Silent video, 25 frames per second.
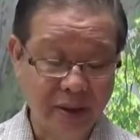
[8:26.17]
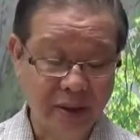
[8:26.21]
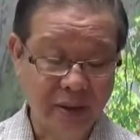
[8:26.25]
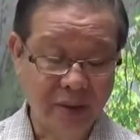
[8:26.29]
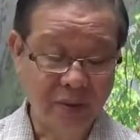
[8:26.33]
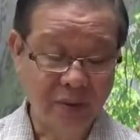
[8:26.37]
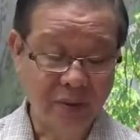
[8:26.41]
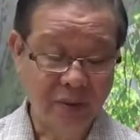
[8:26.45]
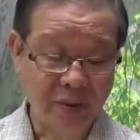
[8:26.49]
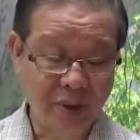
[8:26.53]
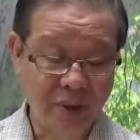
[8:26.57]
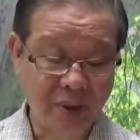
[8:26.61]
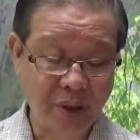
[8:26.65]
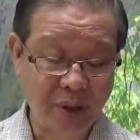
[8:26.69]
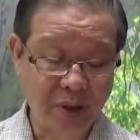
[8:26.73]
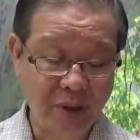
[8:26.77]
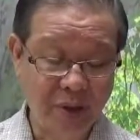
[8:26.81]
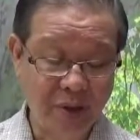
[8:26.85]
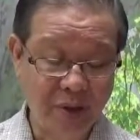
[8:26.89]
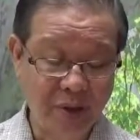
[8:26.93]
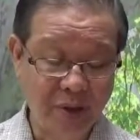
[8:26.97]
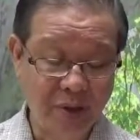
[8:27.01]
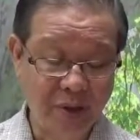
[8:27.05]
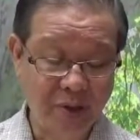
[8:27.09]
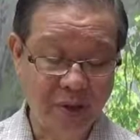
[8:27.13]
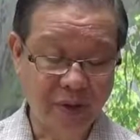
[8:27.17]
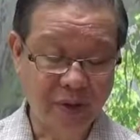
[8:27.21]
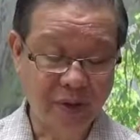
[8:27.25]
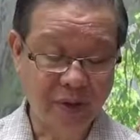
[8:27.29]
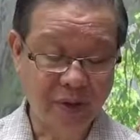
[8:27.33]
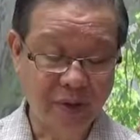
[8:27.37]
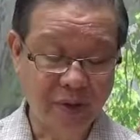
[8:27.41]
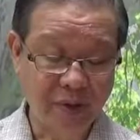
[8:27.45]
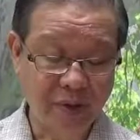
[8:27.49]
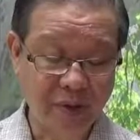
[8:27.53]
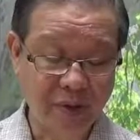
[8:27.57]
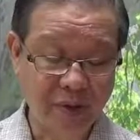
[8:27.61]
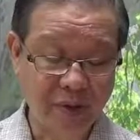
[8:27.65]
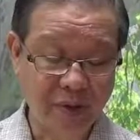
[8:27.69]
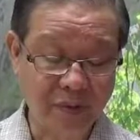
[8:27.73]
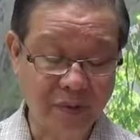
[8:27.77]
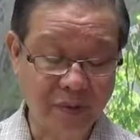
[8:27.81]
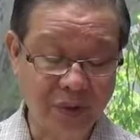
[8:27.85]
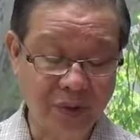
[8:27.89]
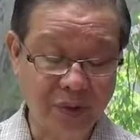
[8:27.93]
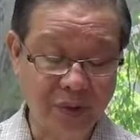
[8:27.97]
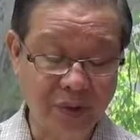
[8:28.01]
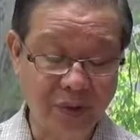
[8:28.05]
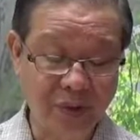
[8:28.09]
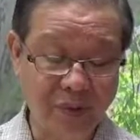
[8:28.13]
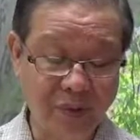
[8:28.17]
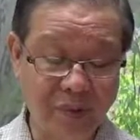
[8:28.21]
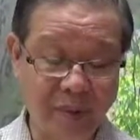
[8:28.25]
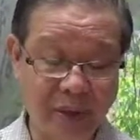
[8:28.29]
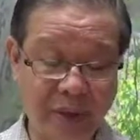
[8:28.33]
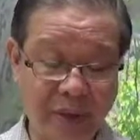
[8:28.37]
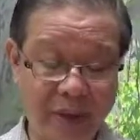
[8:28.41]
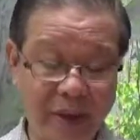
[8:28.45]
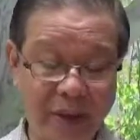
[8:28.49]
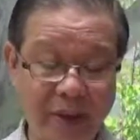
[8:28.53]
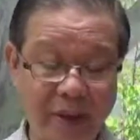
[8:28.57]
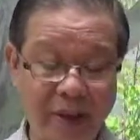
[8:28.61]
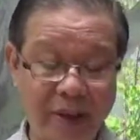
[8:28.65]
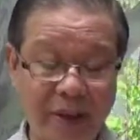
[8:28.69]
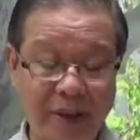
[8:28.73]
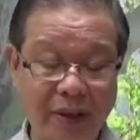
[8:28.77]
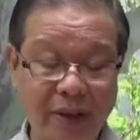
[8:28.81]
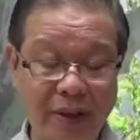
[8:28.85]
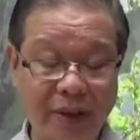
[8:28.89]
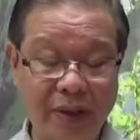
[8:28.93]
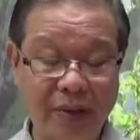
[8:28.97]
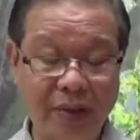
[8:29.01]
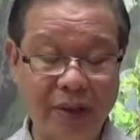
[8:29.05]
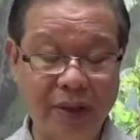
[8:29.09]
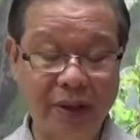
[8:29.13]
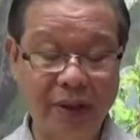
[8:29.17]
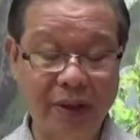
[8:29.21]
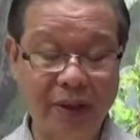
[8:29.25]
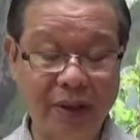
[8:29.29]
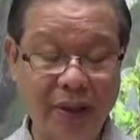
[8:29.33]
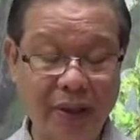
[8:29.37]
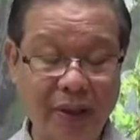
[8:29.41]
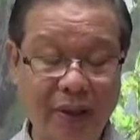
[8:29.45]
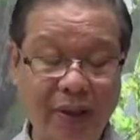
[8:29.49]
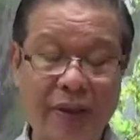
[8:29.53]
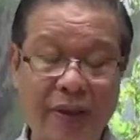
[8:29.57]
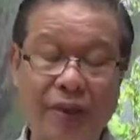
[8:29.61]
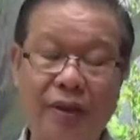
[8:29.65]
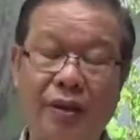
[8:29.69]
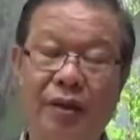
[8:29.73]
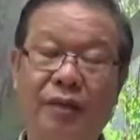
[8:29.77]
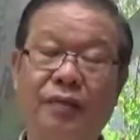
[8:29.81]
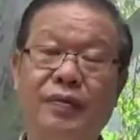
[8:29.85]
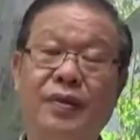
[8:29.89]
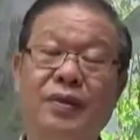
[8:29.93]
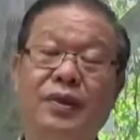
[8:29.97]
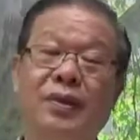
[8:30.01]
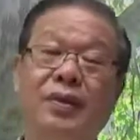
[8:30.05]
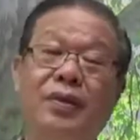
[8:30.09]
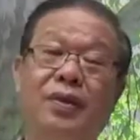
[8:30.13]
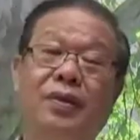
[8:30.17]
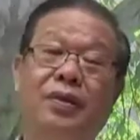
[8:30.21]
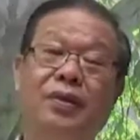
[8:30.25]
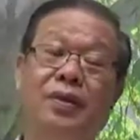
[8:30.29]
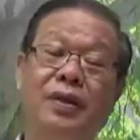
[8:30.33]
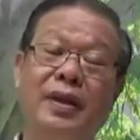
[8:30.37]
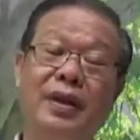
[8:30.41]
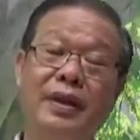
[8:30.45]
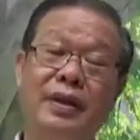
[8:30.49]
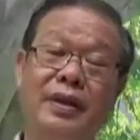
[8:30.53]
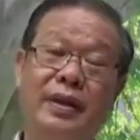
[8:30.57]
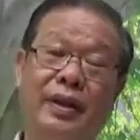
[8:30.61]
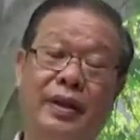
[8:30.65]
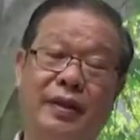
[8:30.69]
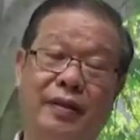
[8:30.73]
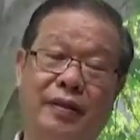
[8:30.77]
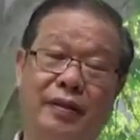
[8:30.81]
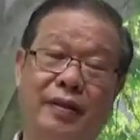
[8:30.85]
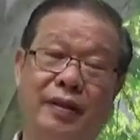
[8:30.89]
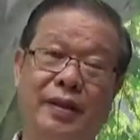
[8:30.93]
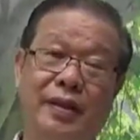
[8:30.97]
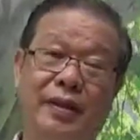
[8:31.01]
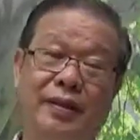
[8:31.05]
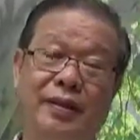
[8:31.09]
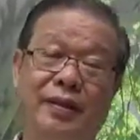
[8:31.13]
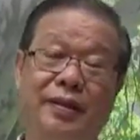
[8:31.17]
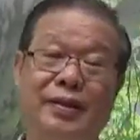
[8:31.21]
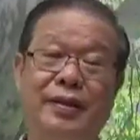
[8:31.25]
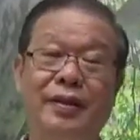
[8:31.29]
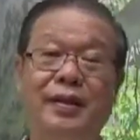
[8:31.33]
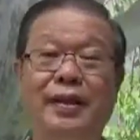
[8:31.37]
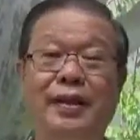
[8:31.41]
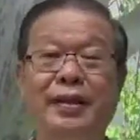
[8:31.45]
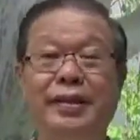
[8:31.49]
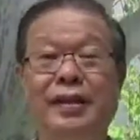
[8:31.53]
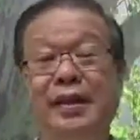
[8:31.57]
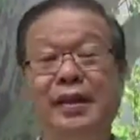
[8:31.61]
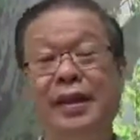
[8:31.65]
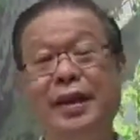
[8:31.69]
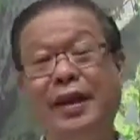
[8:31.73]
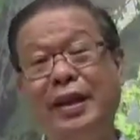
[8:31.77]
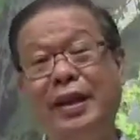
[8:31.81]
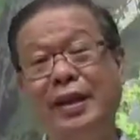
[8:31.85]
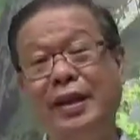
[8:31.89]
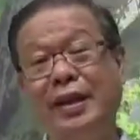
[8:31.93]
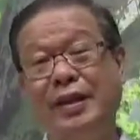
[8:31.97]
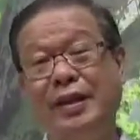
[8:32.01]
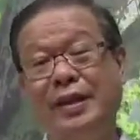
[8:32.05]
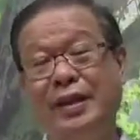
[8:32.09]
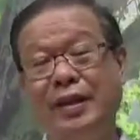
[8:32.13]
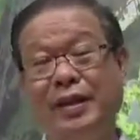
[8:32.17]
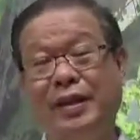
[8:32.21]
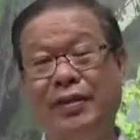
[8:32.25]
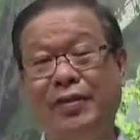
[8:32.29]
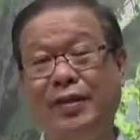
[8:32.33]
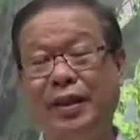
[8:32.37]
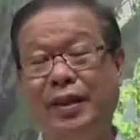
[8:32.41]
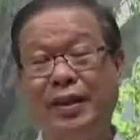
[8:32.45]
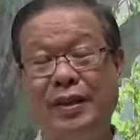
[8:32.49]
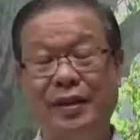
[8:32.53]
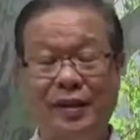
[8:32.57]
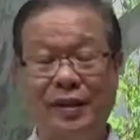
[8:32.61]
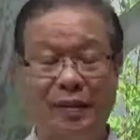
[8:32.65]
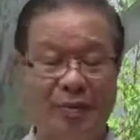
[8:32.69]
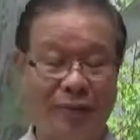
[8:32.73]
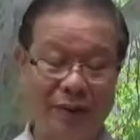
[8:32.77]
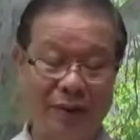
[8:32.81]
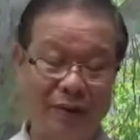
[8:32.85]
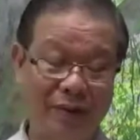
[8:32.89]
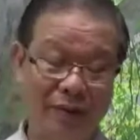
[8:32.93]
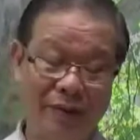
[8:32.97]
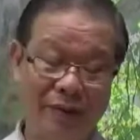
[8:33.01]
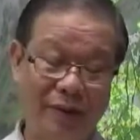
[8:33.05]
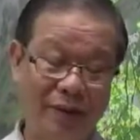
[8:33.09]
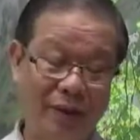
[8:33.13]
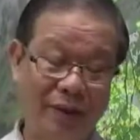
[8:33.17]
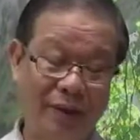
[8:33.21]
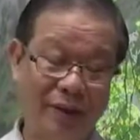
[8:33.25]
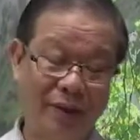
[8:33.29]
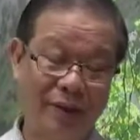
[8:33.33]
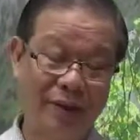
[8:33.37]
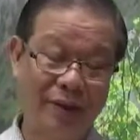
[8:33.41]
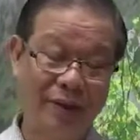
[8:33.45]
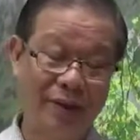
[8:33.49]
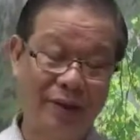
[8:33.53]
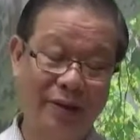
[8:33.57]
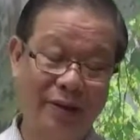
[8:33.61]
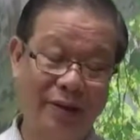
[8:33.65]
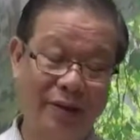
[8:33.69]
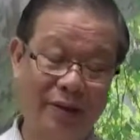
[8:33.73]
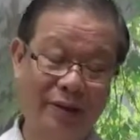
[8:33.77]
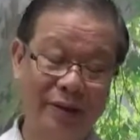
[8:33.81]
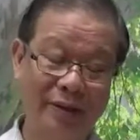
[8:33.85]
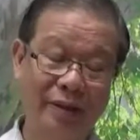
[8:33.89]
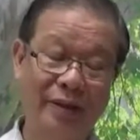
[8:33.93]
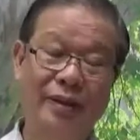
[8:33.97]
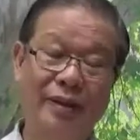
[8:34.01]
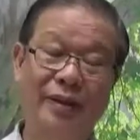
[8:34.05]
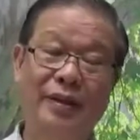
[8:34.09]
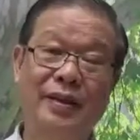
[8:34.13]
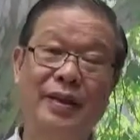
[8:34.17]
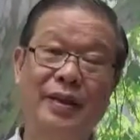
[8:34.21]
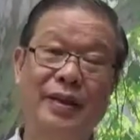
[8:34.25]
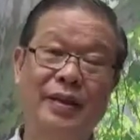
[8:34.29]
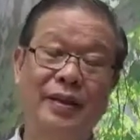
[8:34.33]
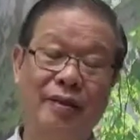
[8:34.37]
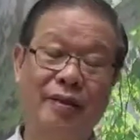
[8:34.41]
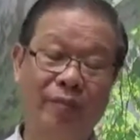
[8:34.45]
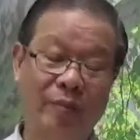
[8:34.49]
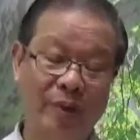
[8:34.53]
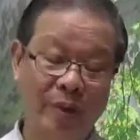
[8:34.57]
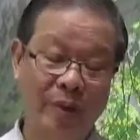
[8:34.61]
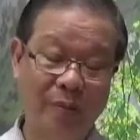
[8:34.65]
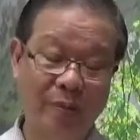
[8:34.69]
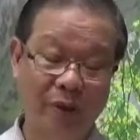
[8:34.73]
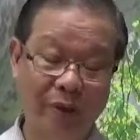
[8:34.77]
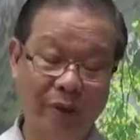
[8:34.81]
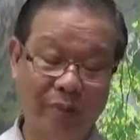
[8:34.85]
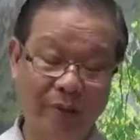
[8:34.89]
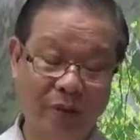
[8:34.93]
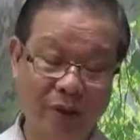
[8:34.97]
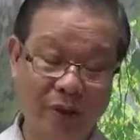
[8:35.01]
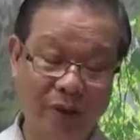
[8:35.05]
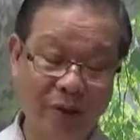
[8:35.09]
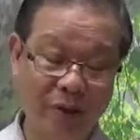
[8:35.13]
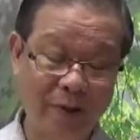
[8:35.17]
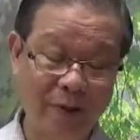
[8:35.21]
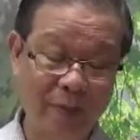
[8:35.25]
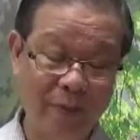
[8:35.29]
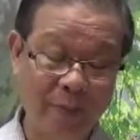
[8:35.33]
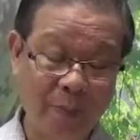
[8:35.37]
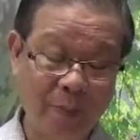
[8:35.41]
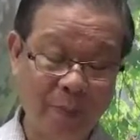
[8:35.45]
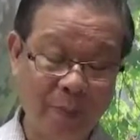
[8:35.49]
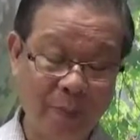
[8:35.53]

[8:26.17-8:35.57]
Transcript: it will be not difficult for you, Bante, to hear of this talk later. Right? So just saying, well, let's discuss something more important.